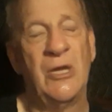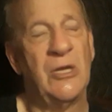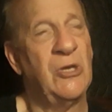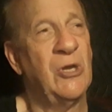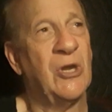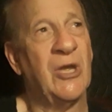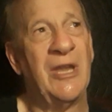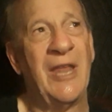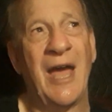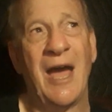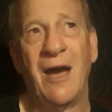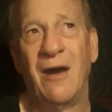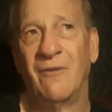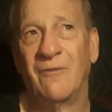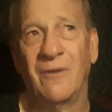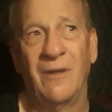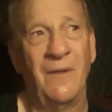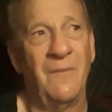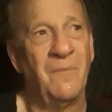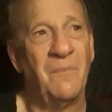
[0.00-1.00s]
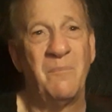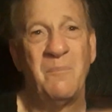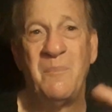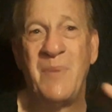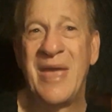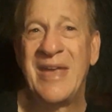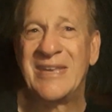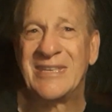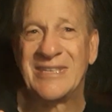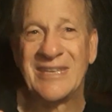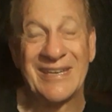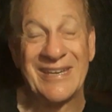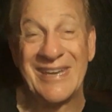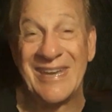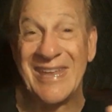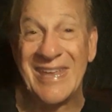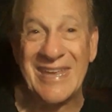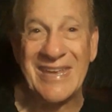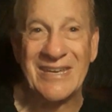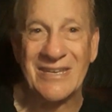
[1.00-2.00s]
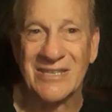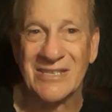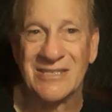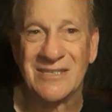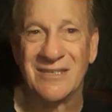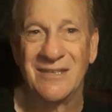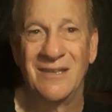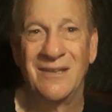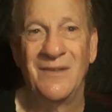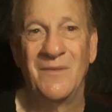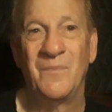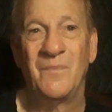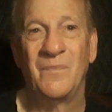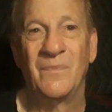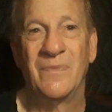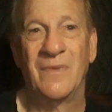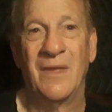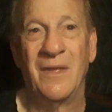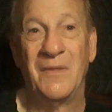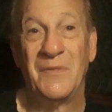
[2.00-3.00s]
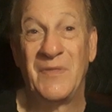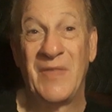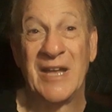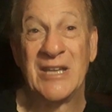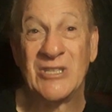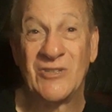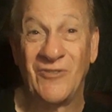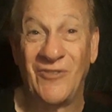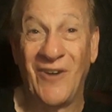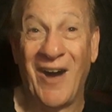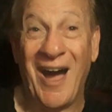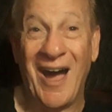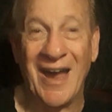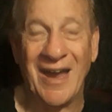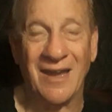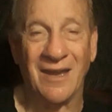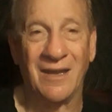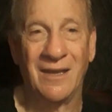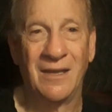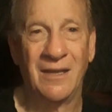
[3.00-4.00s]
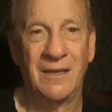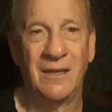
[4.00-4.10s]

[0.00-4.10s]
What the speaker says: You can have basic needs. That's fine.